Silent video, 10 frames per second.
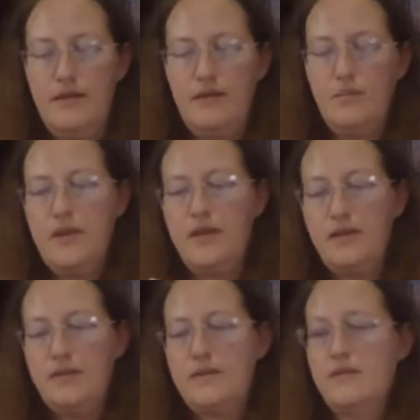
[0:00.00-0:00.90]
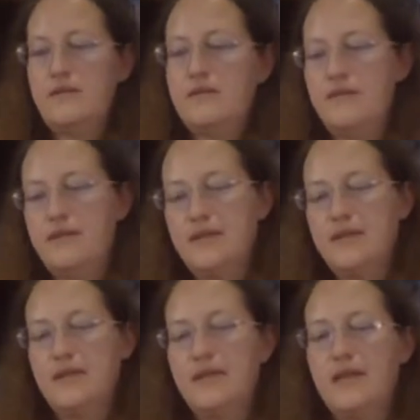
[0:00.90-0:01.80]
piece that's
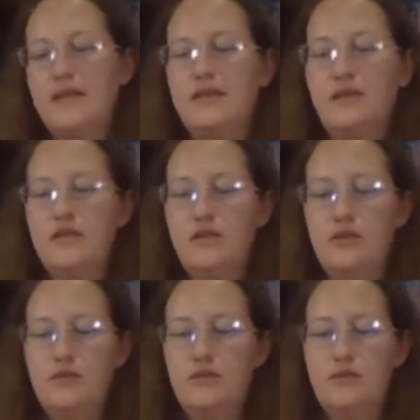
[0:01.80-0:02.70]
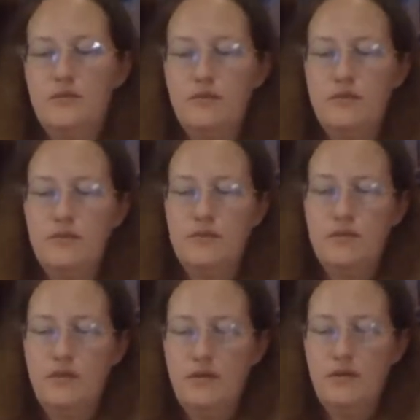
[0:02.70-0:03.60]
connected to
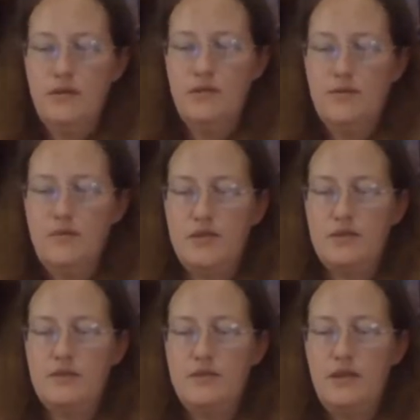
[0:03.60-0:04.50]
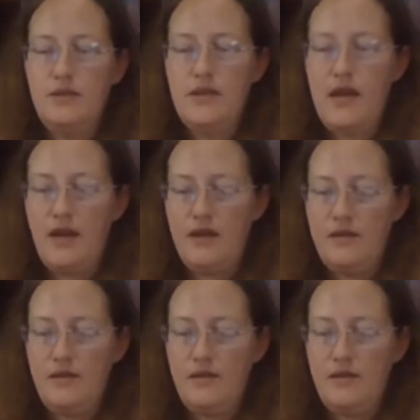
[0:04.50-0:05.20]
my little toe hat.